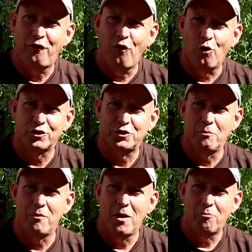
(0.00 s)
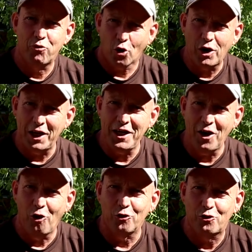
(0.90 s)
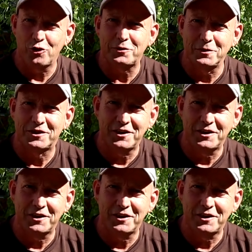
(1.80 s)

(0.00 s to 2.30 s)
for some broccoli on Christmas